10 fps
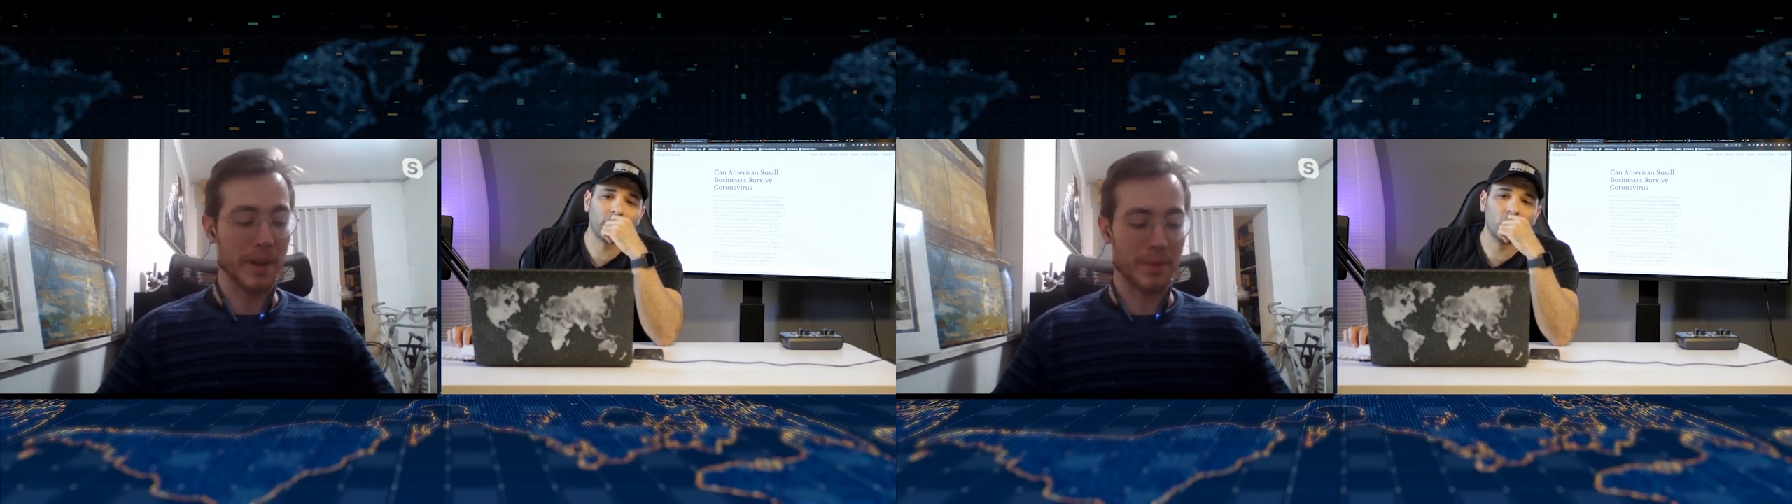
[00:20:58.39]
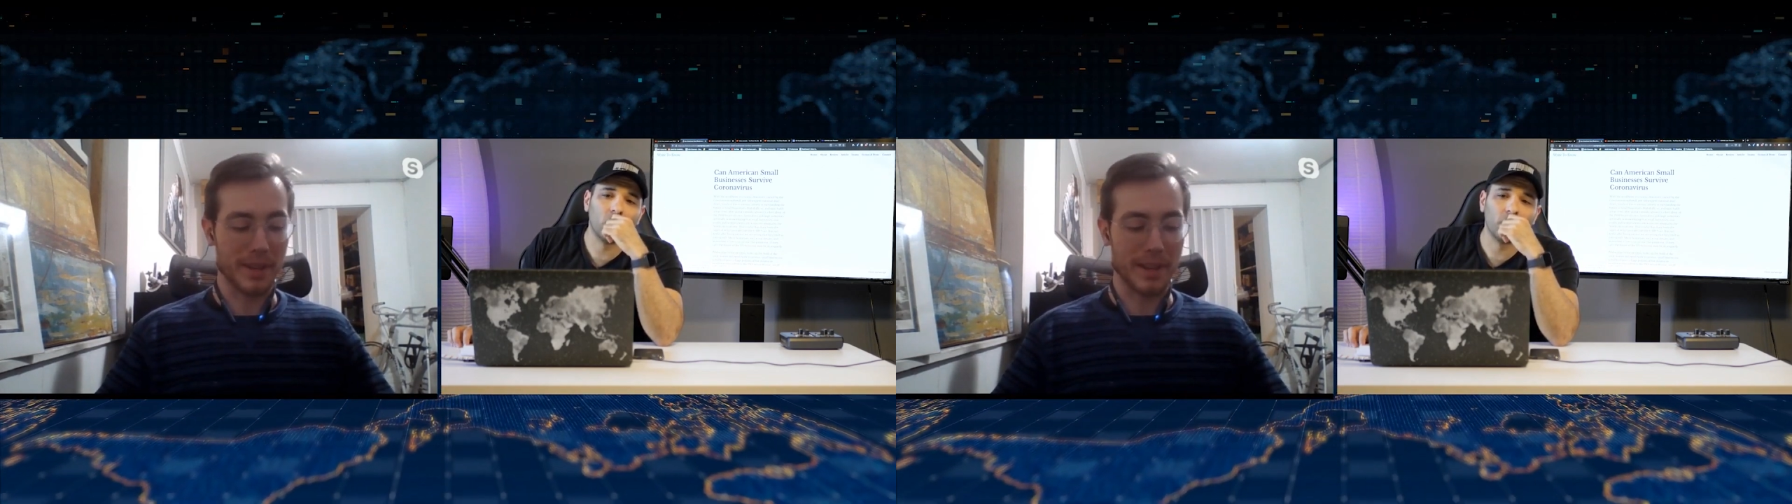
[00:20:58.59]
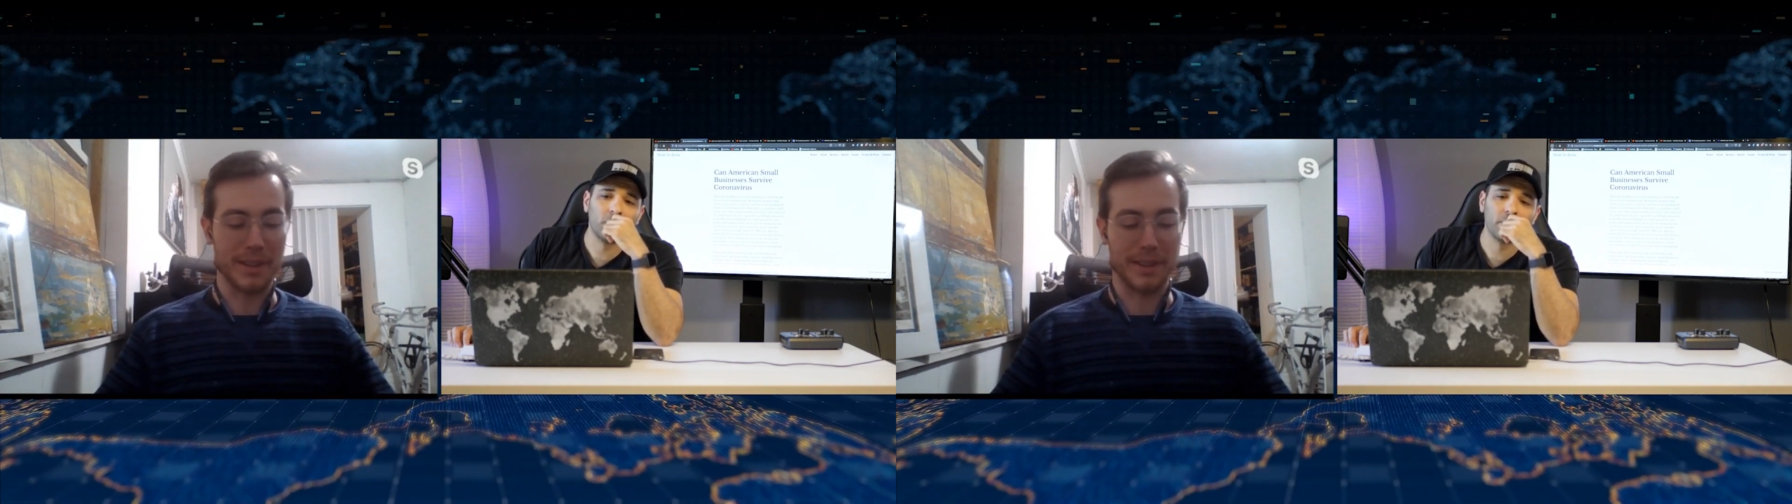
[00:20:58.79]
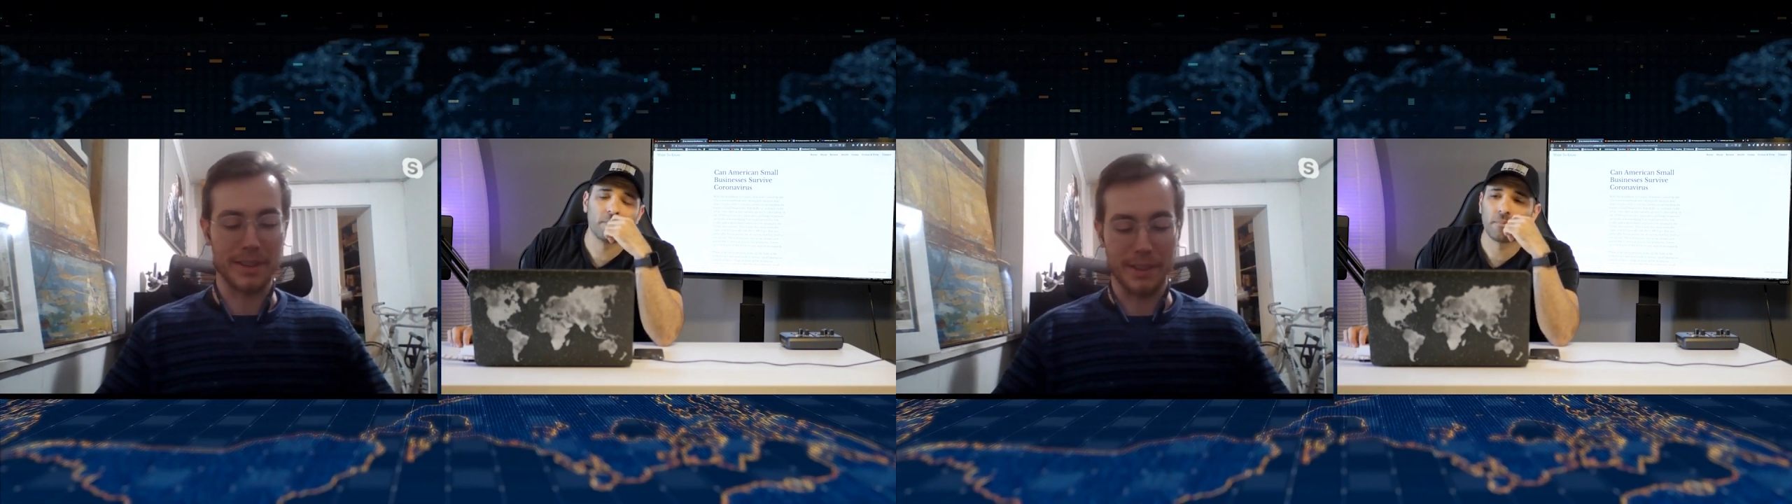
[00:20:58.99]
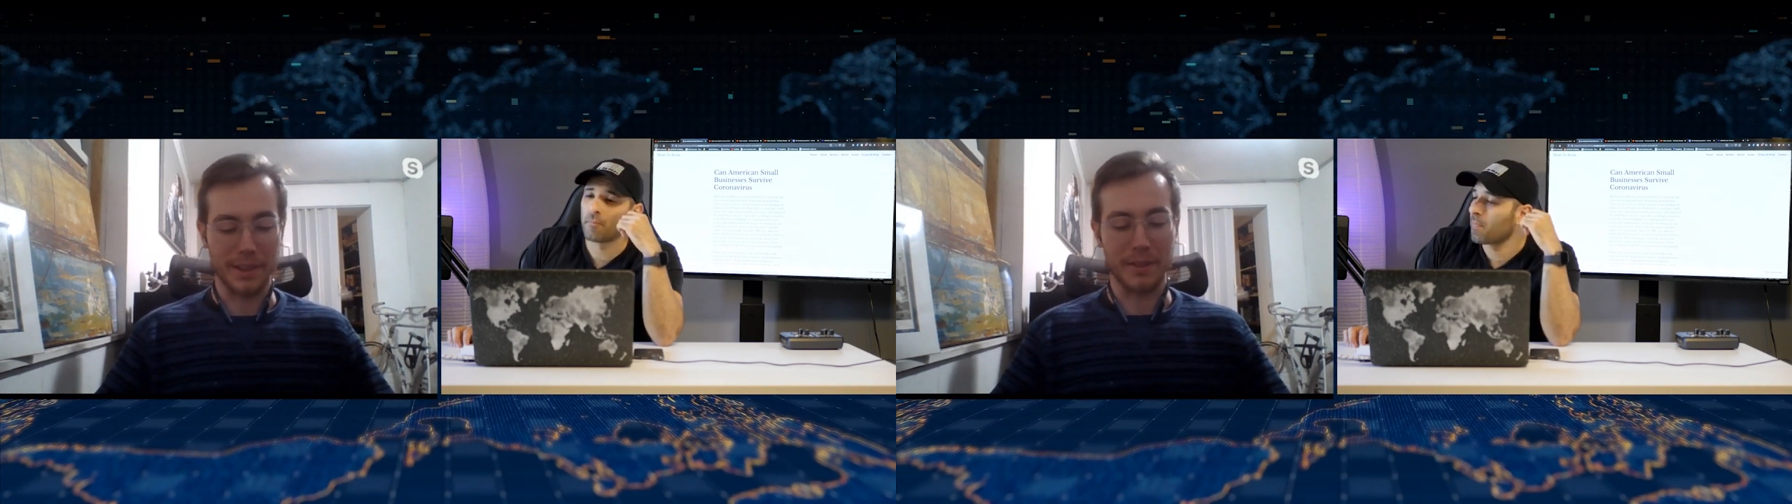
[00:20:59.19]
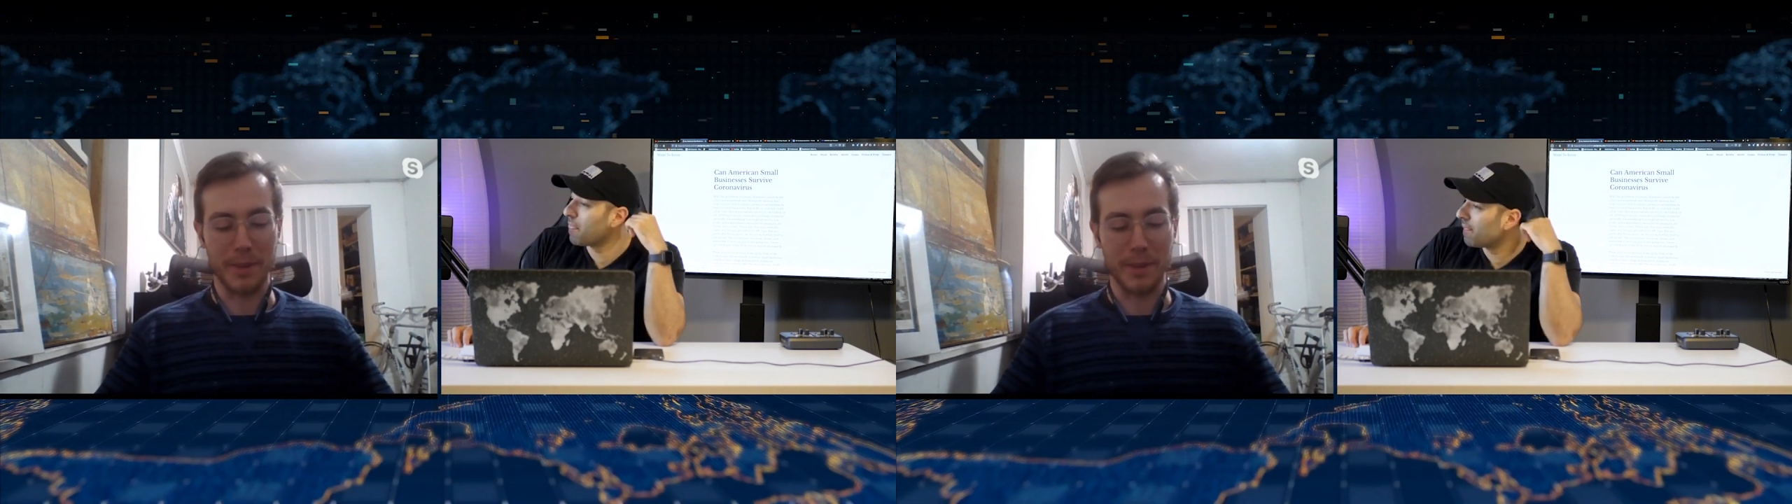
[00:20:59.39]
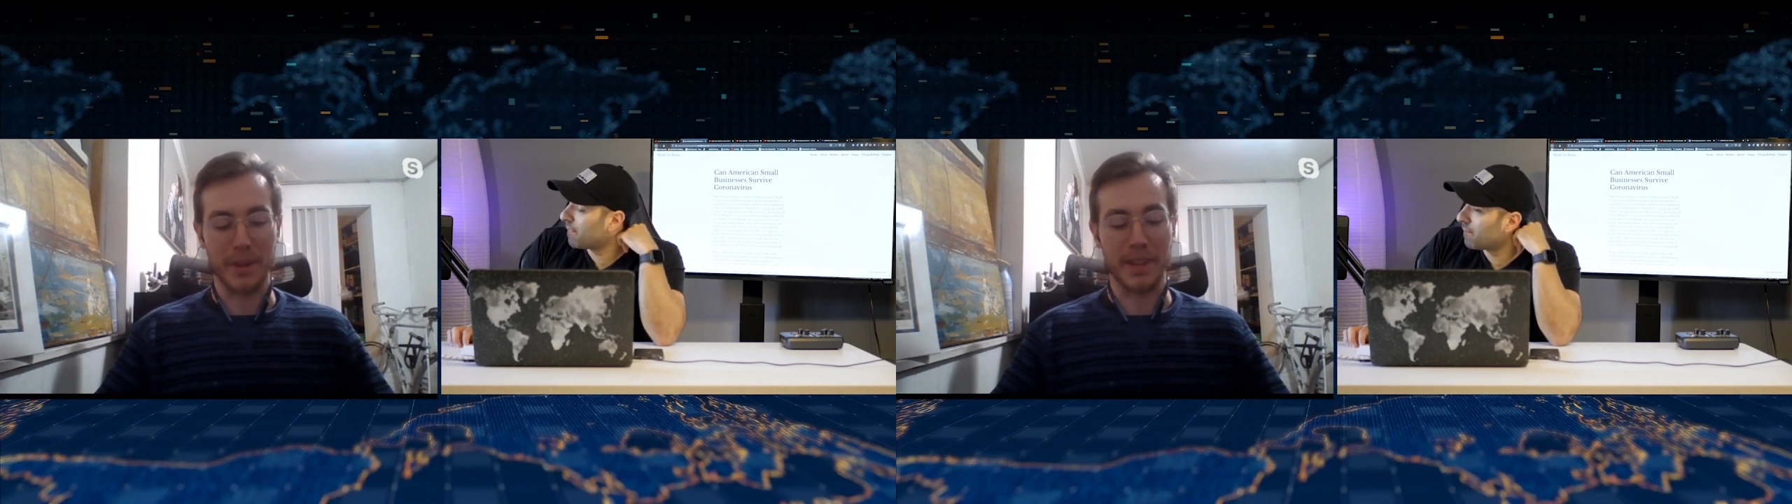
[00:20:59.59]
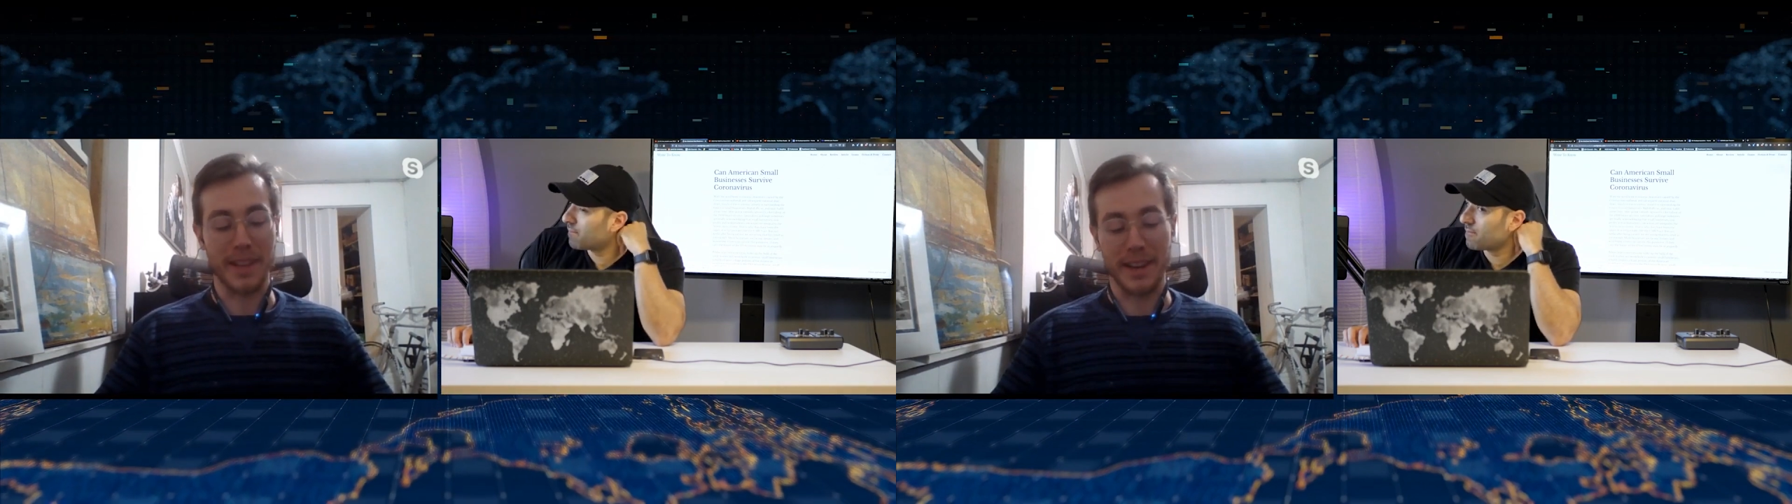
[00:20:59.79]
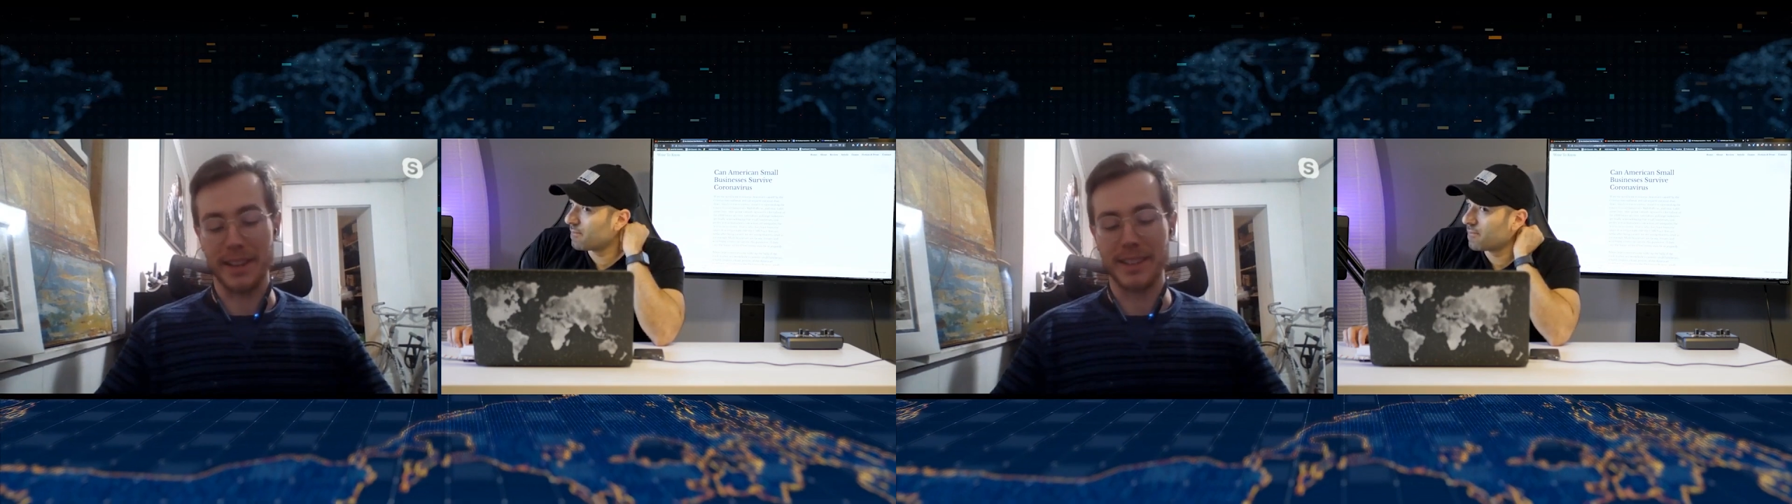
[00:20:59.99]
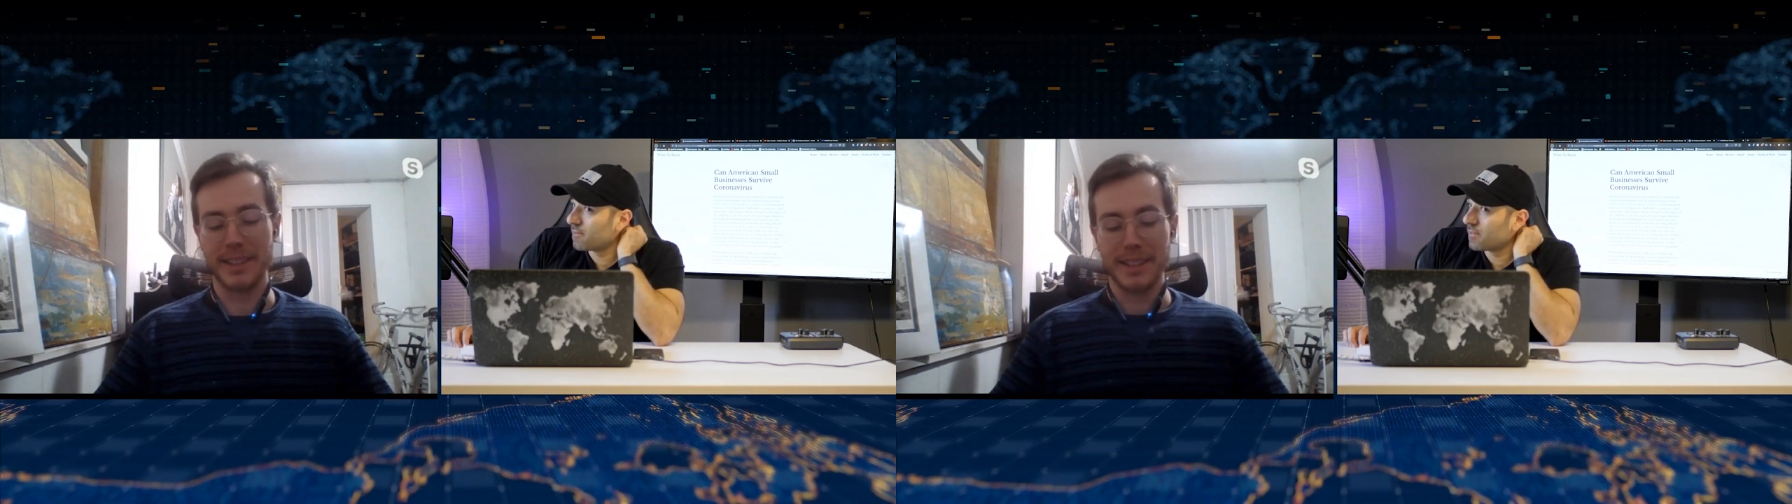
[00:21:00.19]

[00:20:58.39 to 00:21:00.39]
hope we can live a better way like that.